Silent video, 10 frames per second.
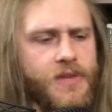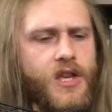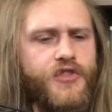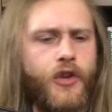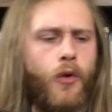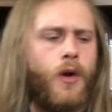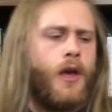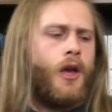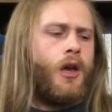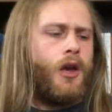So
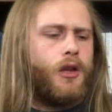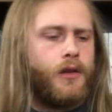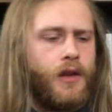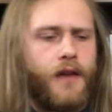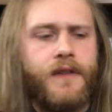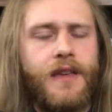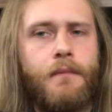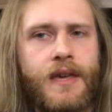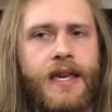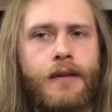love can
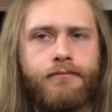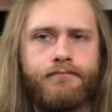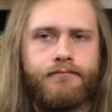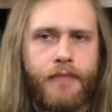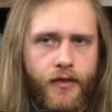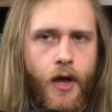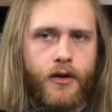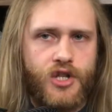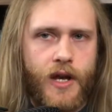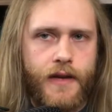be
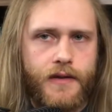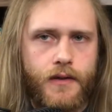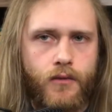pathologized.